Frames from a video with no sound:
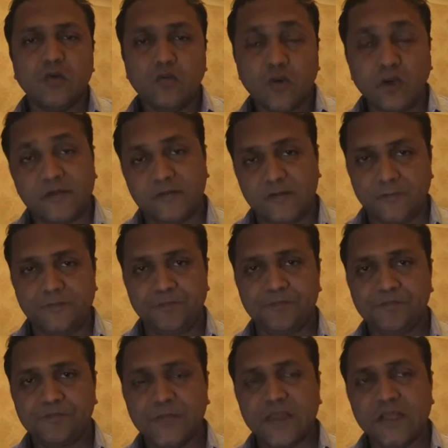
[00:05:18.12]
work.
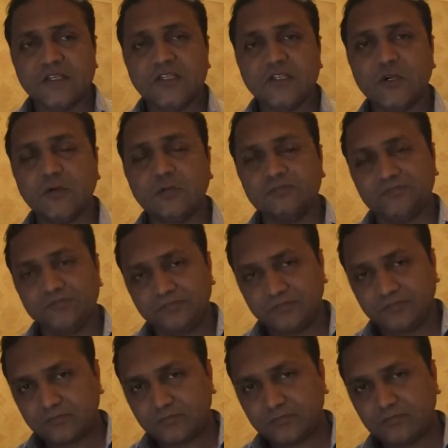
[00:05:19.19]
So
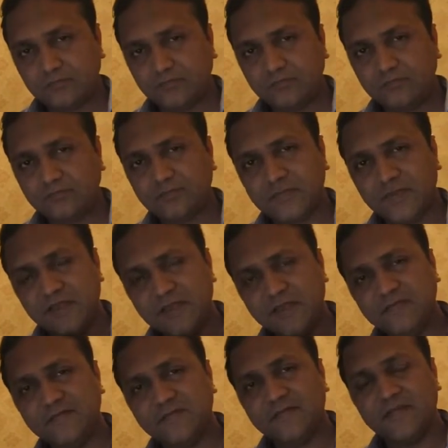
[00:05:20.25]

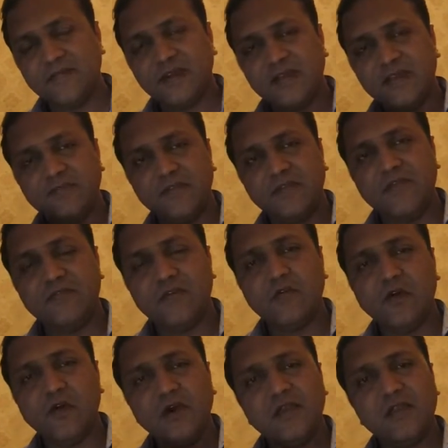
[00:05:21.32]
if you
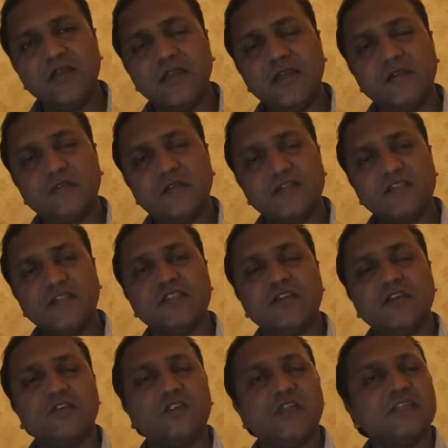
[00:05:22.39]
go on
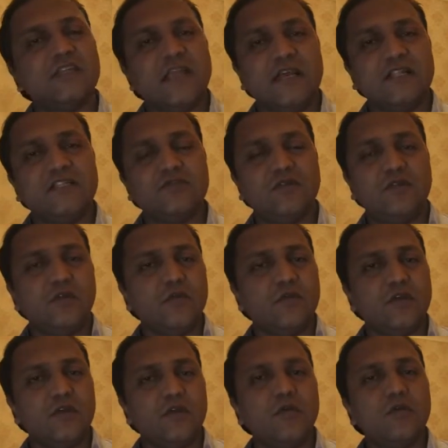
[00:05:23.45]
discussing on these lines, you
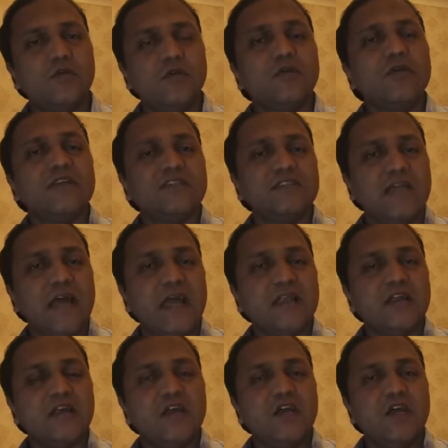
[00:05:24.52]
would notice
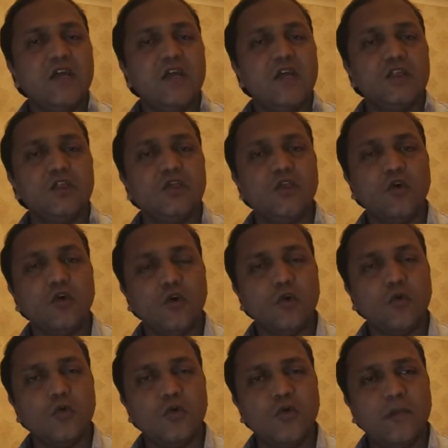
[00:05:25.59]
that
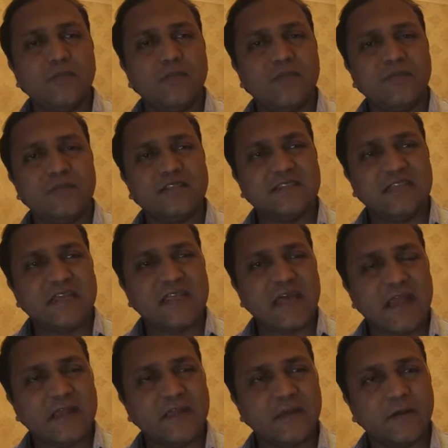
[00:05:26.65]
though people say
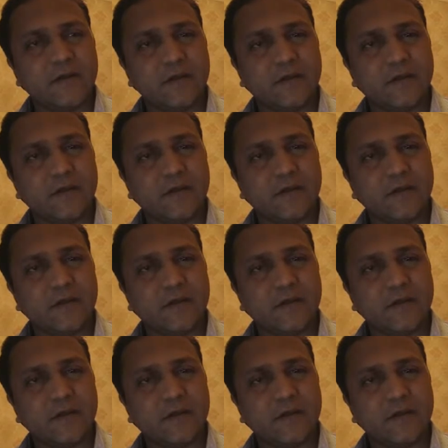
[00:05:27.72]
that